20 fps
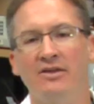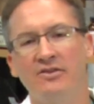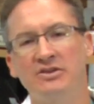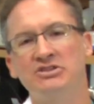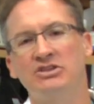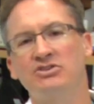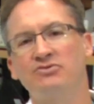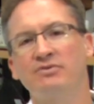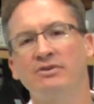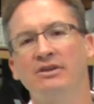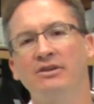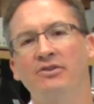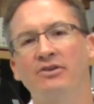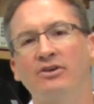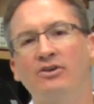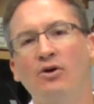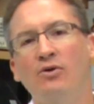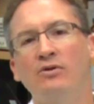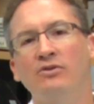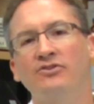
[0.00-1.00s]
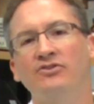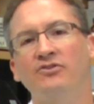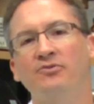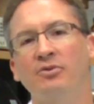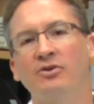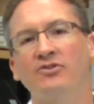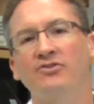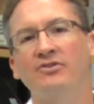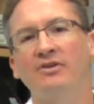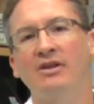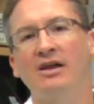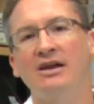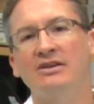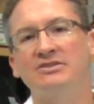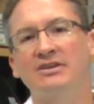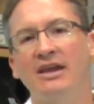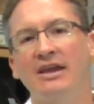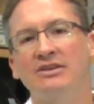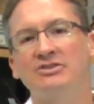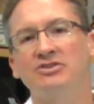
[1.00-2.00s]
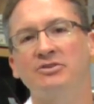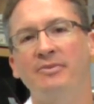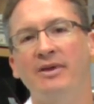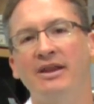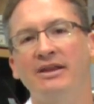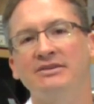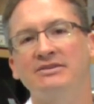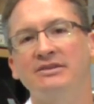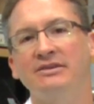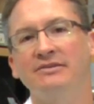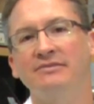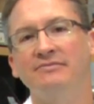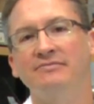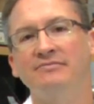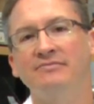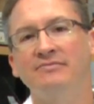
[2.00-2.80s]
This is really the goals of personalized cancer medicine.